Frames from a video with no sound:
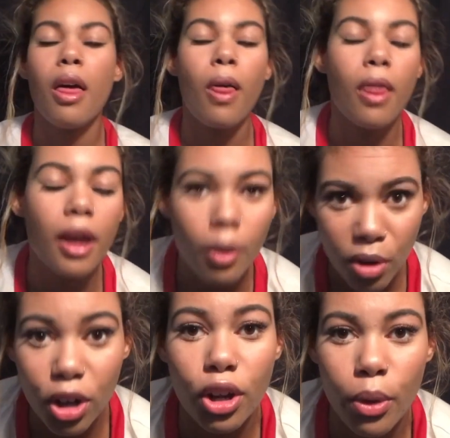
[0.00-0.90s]
They
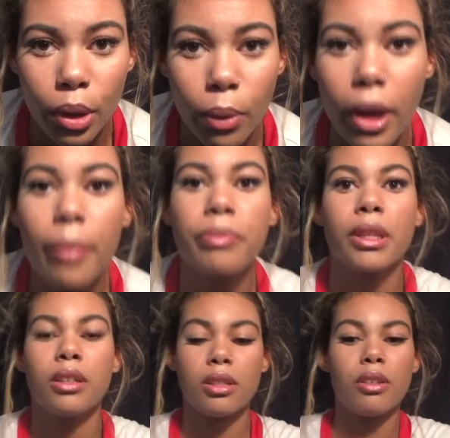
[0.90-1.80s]
weren't going away.
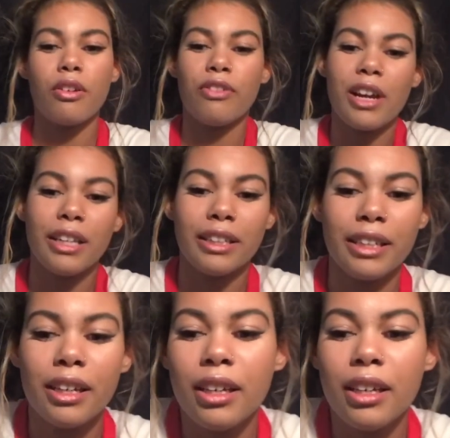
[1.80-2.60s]
So finally